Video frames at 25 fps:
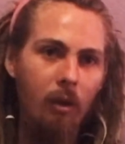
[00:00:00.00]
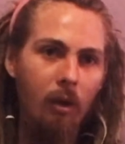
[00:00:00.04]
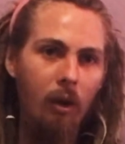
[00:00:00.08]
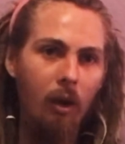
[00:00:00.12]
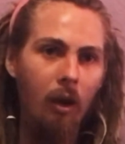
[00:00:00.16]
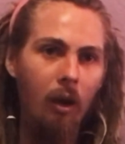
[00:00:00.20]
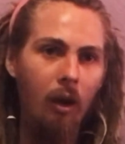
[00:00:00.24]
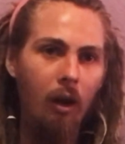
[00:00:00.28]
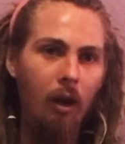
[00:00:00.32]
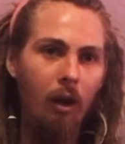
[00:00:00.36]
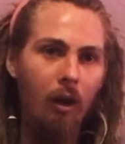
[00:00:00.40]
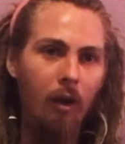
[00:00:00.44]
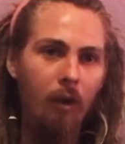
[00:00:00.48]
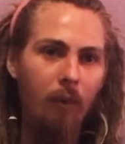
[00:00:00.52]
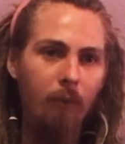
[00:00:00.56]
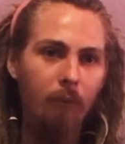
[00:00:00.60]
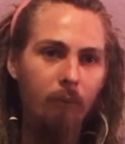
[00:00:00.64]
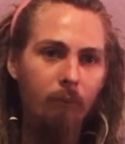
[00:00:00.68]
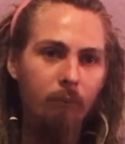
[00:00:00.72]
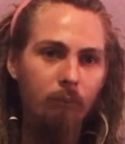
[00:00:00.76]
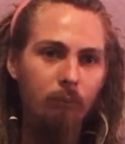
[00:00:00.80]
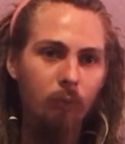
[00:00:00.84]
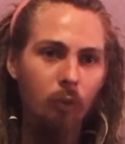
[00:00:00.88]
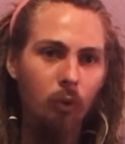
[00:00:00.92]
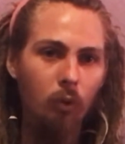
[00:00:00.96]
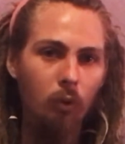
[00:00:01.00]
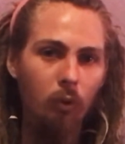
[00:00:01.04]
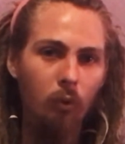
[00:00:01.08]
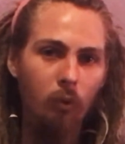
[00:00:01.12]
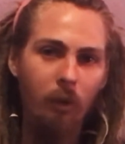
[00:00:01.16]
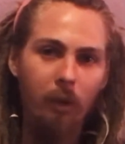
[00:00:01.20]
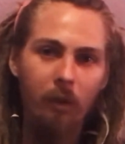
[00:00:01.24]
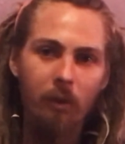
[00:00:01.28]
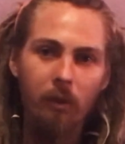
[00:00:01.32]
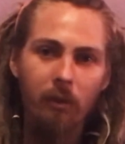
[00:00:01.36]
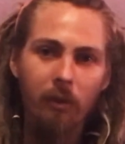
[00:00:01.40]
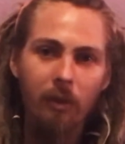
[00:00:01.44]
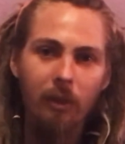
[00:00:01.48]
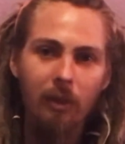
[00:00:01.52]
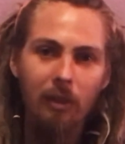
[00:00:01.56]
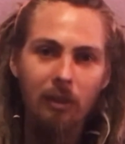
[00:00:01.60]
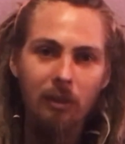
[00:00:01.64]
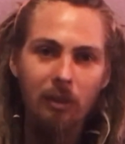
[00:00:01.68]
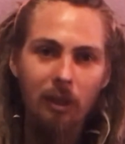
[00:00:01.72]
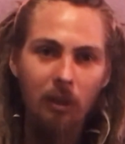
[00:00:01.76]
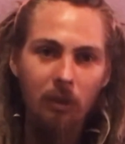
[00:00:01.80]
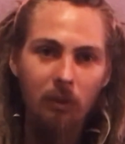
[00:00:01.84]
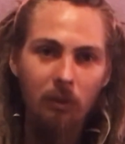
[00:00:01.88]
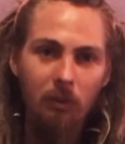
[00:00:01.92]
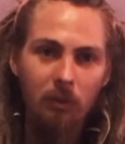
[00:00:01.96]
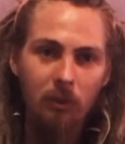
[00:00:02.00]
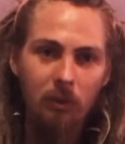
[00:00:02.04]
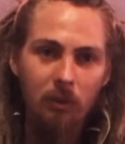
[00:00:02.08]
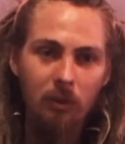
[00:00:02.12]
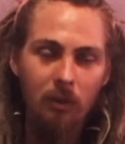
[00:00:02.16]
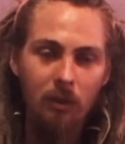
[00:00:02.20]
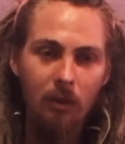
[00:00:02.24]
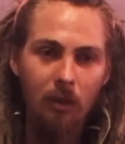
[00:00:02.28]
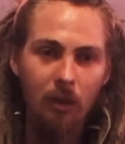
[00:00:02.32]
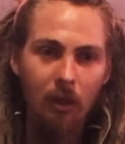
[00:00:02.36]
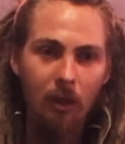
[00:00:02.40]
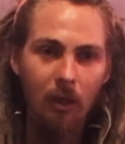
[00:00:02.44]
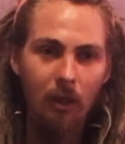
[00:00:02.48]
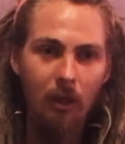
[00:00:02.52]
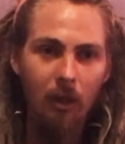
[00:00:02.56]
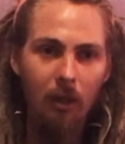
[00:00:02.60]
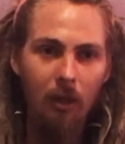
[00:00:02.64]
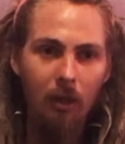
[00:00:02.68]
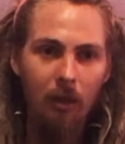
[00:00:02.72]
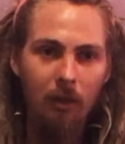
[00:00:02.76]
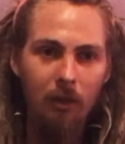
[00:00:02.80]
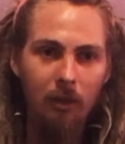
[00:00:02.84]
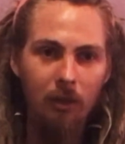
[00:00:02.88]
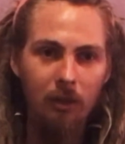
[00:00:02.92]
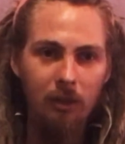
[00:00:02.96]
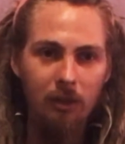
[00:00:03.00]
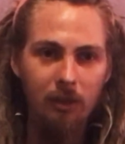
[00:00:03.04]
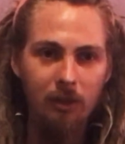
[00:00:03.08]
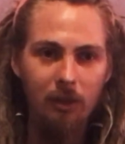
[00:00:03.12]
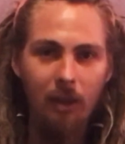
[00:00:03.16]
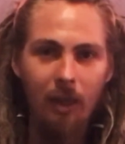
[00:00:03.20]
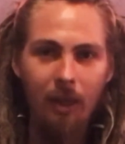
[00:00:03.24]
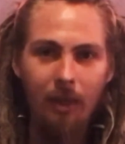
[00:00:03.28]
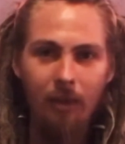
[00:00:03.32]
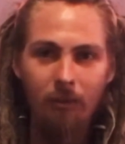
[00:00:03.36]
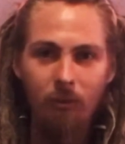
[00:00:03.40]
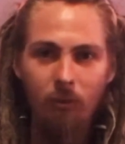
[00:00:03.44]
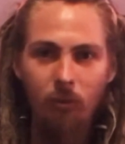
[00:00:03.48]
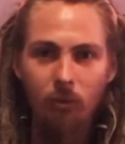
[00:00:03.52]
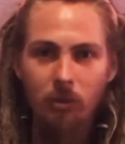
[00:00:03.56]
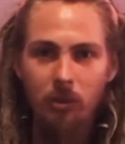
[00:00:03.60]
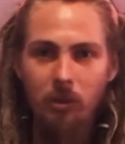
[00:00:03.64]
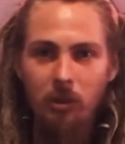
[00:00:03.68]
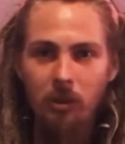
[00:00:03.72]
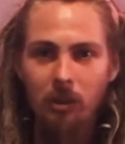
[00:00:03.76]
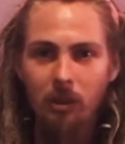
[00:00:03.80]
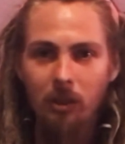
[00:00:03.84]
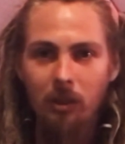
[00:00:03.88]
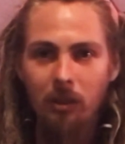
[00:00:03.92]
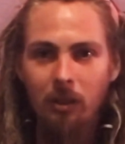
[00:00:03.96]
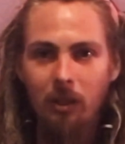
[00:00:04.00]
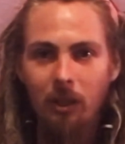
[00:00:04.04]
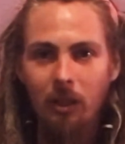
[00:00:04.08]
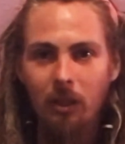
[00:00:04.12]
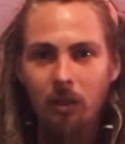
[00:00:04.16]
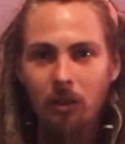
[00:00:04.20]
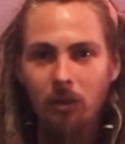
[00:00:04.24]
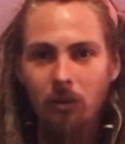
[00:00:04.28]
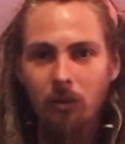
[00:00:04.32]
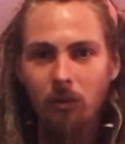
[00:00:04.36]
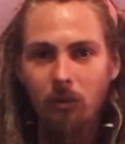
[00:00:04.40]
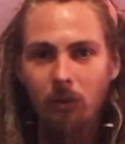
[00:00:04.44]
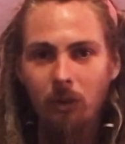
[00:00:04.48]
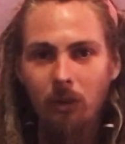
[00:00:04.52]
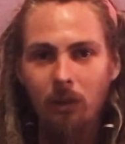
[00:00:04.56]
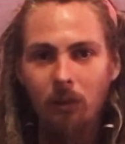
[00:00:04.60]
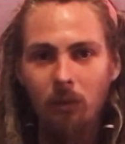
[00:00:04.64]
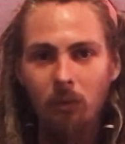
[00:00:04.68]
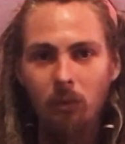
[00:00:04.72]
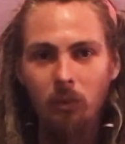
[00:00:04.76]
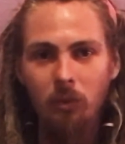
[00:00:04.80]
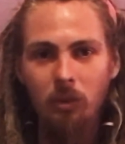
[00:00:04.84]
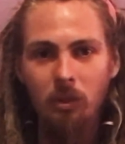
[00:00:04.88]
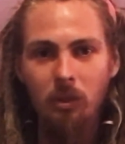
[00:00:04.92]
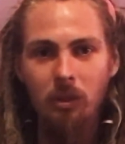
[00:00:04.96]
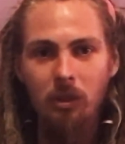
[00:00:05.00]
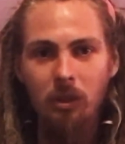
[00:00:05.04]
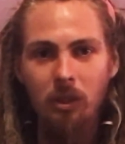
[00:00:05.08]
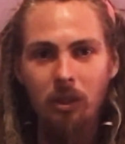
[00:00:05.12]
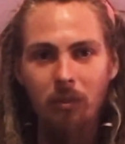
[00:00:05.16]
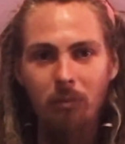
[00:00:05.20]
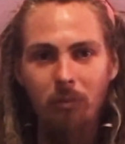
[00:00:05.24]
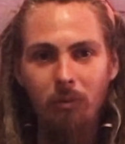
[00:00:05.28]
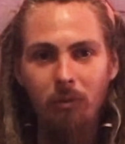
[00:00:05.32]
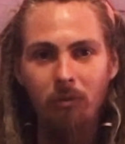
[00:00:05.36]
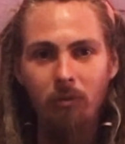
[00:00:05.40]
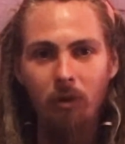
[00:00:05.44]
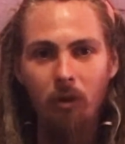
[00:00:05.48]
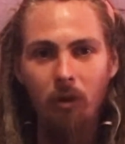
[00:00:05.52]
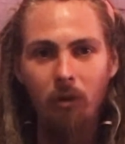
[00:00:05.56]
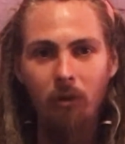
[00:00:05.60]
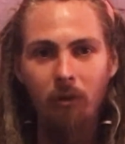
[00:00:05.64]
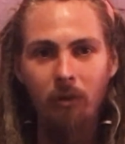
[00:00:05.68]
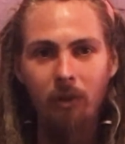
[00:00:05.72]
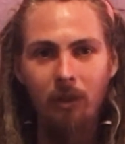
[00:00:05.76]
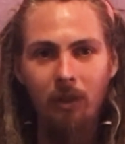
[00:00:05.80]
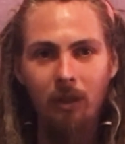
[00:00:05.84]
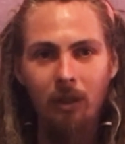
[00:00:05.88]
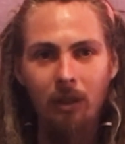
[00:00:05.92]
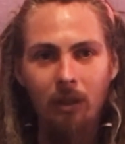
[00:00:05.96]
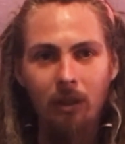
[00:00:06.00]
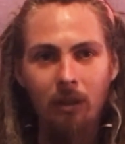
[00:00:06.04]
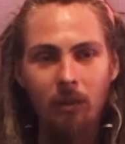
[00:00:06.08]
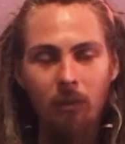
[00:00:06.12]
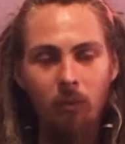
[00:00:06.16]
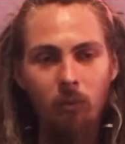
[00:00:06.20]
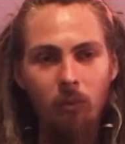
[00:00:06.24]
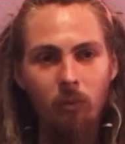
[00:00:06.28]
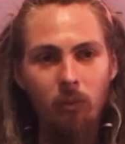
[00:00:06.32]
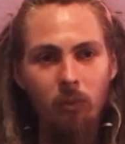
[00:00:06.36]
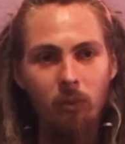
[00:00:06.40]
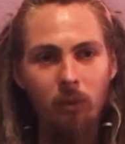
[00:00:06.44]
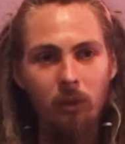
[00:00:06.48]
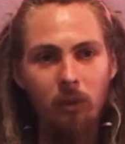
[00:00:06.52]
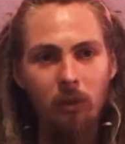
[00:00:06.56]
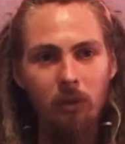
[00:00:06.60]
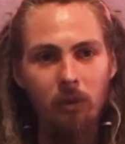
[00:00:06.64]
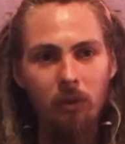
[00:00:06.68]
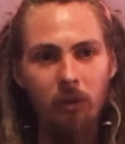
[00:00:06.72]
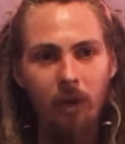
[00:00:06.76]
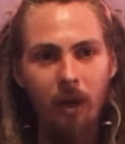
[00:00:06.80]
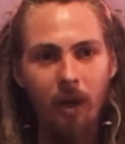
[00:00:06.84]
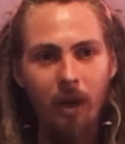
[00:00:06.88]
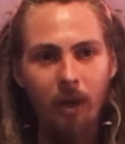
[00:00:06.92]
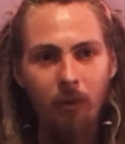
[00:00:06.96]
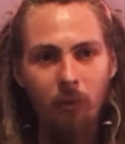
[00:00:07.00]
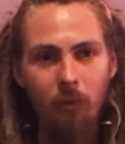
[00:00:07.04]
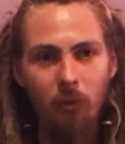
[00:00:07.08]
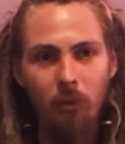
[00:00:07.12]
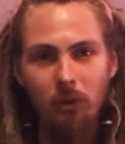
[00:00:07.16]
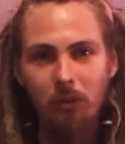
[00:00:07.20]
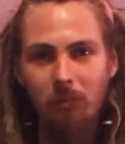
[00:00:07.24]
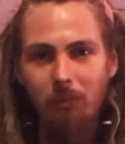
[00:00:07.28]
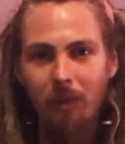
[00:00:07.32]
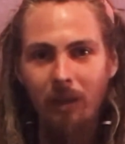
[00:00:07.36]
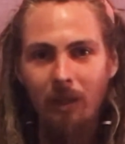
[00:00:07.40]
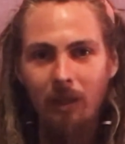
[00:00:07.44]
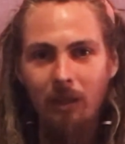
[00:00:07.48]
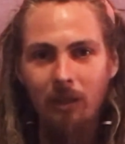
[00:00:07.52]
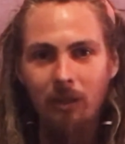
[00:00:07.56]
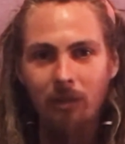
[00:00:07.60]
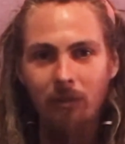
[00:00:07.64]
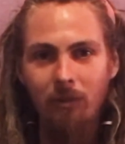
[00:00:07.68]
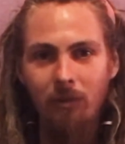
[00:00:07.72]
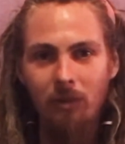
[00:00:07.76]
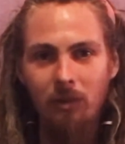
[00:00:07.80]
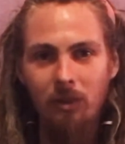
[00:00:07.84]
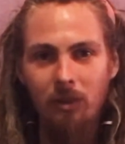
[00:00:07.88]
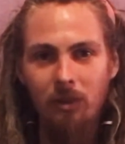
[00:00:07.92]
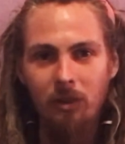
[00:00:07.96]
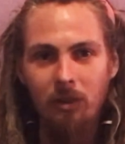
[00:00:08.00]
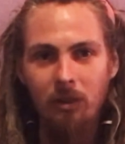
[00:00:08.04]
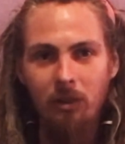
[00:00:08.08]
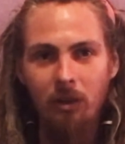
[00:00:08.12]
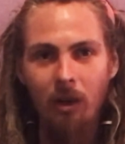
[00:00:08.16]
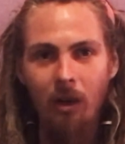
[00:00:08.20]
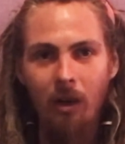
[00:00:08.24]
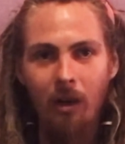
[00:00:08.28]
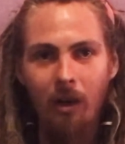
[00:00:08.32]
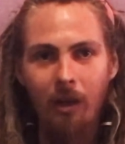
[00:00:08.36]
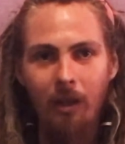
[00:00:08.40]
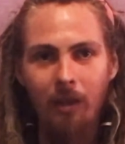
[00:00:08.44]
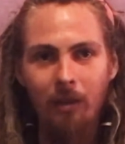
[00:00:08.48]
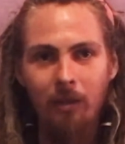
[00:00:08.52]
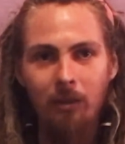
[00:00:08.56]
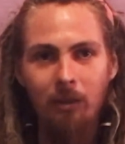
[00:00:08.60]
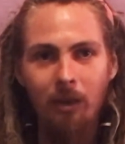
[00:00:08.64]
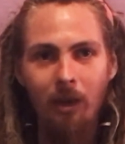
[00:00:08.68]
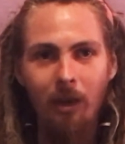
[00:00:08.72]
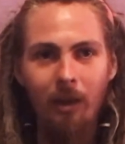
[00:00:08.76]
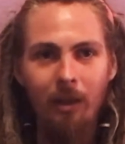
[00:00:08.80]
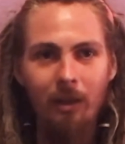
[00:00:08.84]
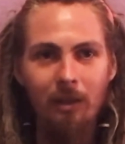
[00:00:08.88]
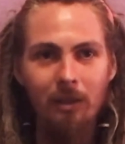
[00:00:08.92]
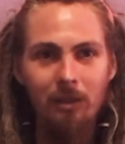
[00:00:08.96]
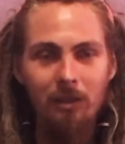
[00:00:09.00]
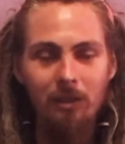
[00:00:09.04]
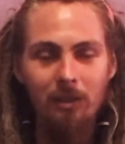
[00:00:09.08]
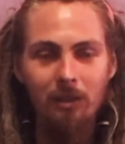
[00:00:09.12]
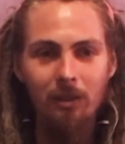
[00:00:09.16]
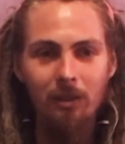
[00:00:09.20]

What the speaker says: or whether they don't, because life will just continue and it will just keep evolving, and it will not really make a difference to God. God is